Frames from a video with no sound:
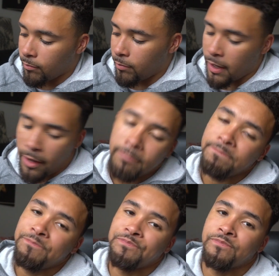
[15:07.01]
But yeah,
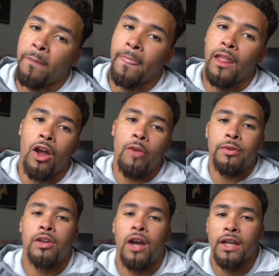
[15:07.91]
hope
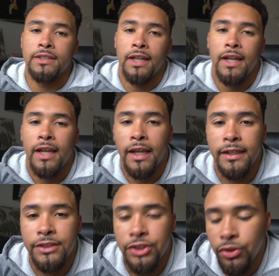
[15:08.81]
you guys
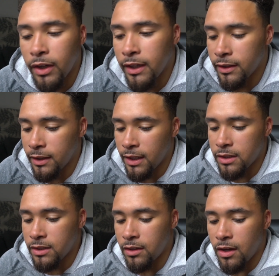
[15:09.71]
enjoyed
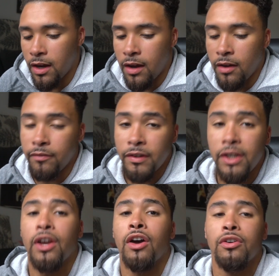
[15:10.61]
this uh,
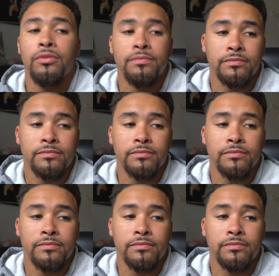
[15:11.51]
video.